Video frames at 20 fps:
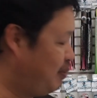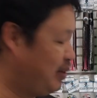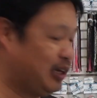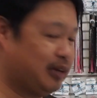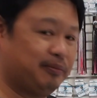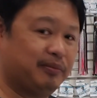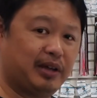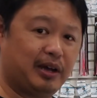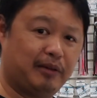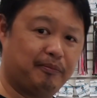be
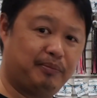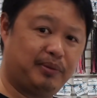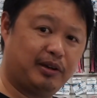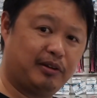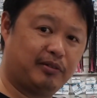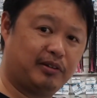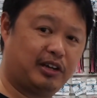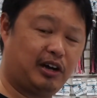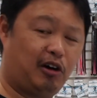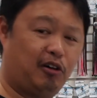a bit
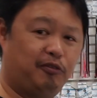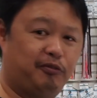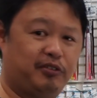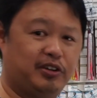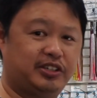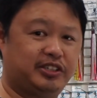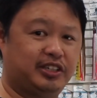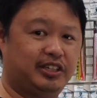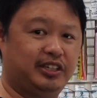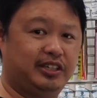of gulf
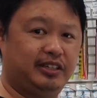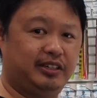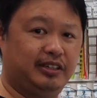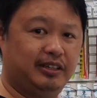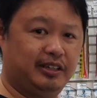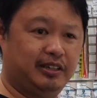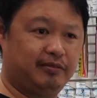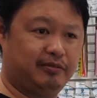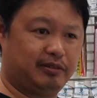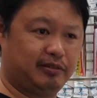fishing
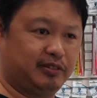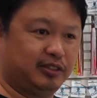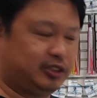from the